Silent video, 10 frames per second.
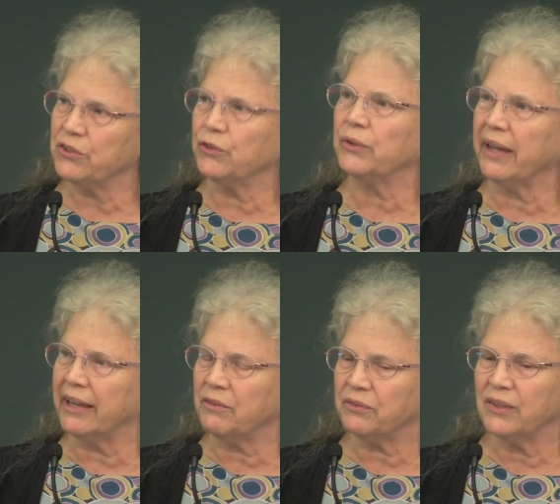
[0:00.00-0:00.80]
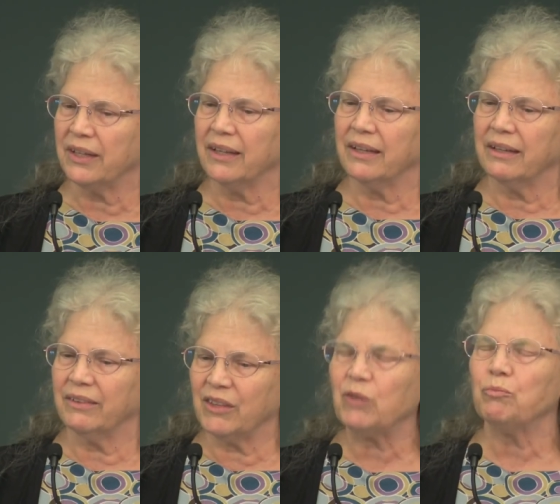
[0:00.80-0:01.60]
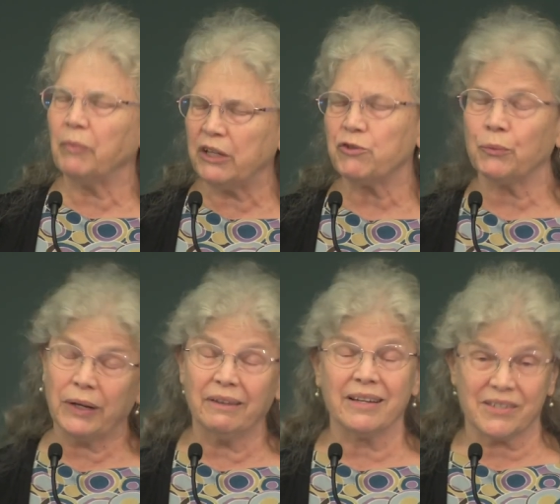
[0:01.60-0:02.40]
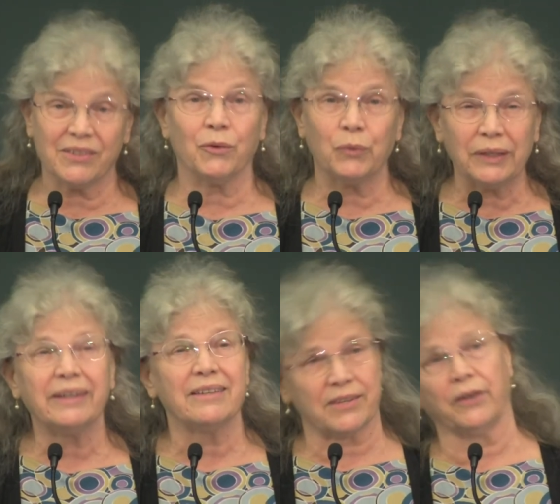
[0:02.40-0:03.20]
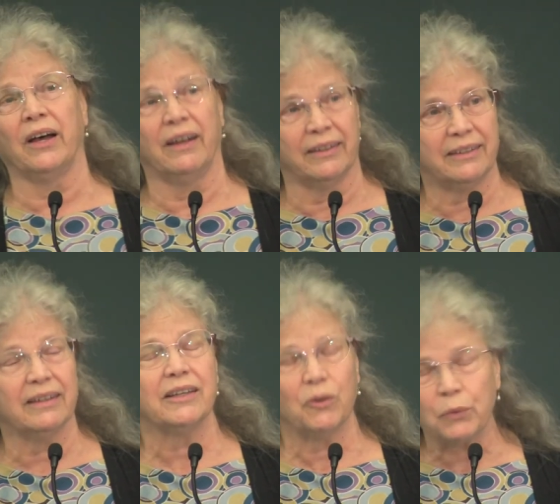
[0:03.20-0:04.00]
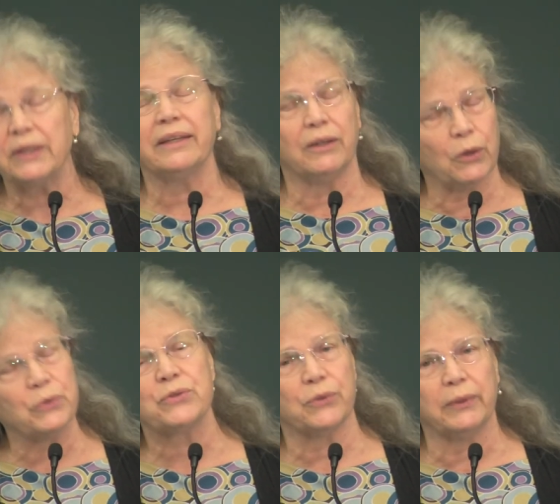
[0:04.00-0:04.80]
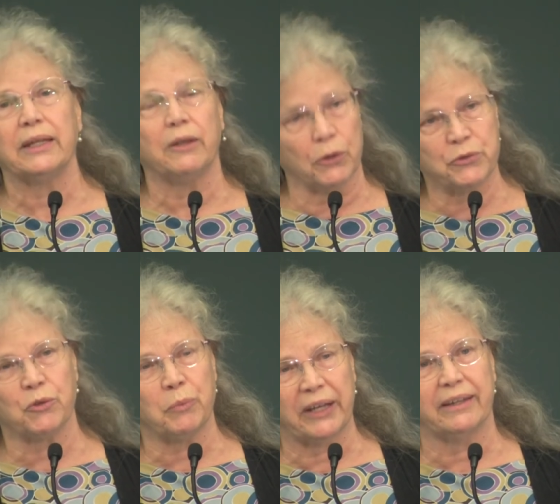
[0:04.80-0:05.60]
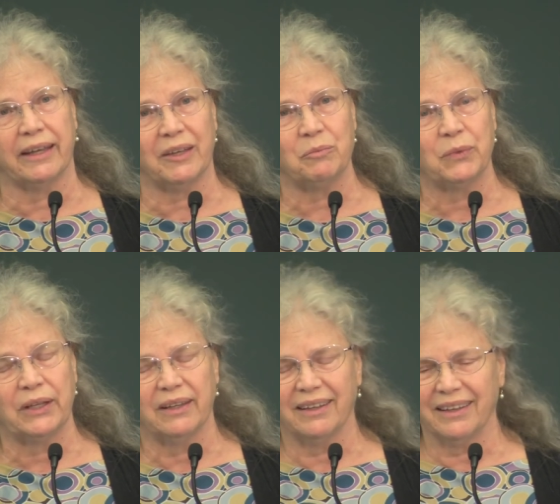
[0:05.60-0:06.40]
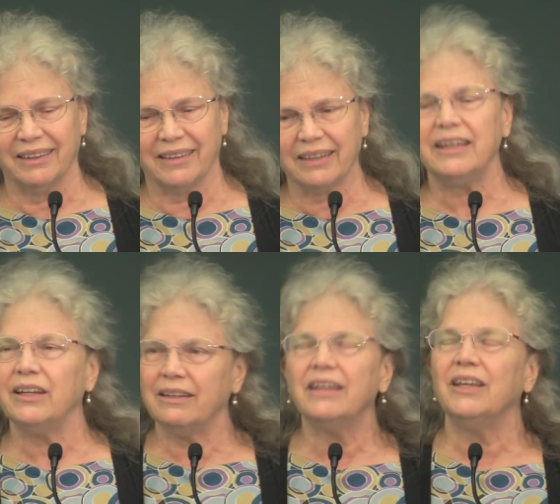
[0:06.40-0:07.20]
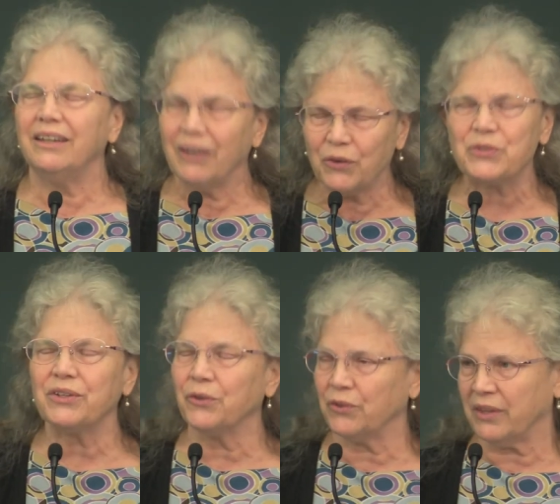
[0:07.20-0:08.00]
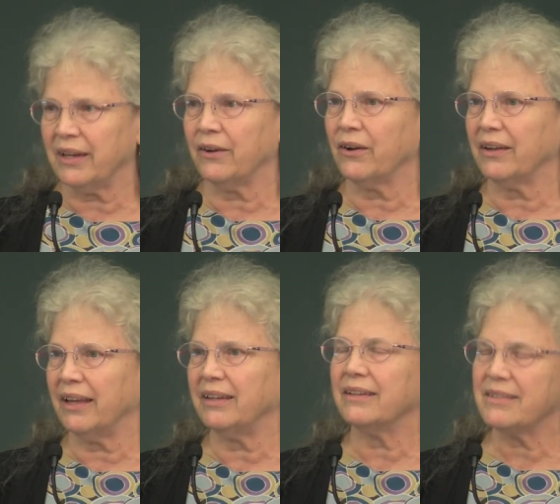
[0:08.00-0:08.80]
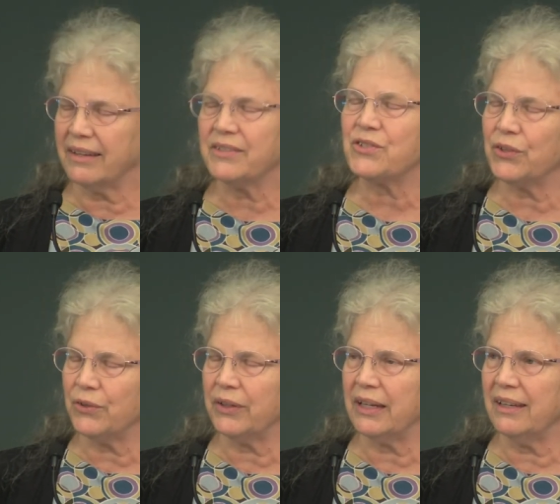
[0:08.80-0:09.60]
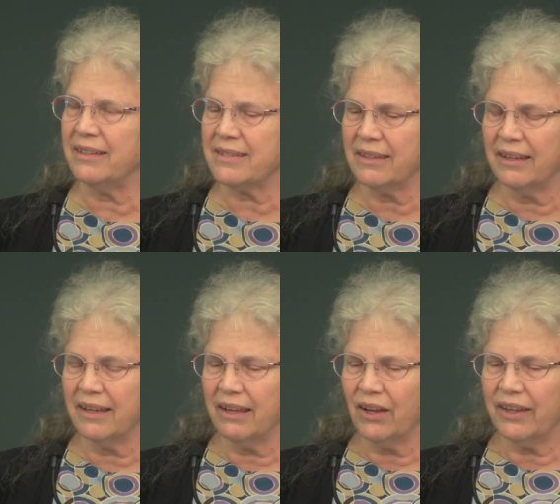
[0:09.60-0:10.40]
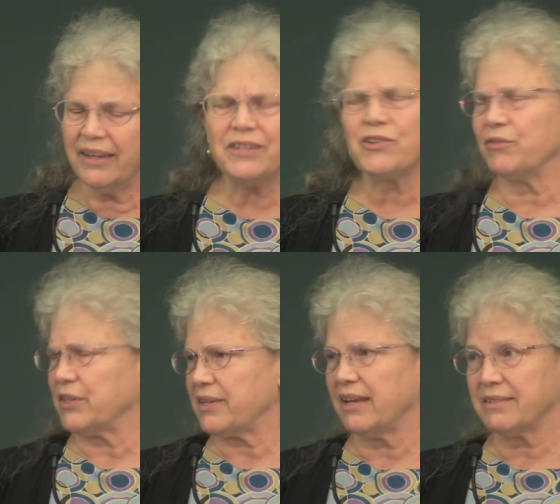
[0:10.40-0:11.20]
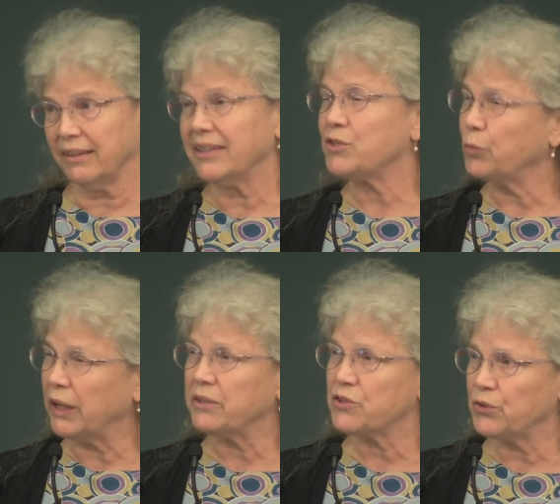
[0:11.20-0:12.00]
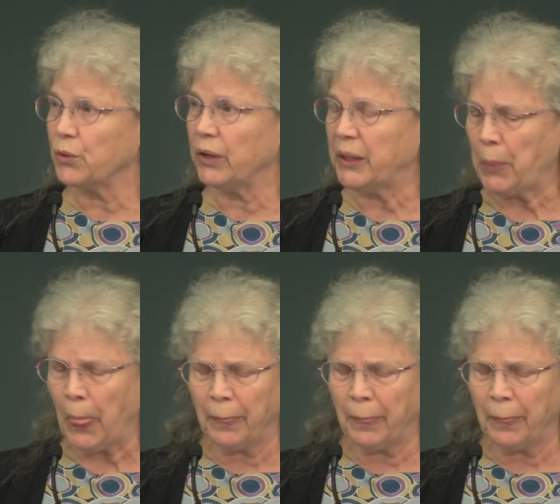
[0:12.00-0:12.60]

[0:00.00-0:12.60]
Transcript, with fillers: in your life that made you realize there really is a God and He really knows you and He knows you by name. That He, he knows that you're there and He attends to your needs. Each of us has at least one story.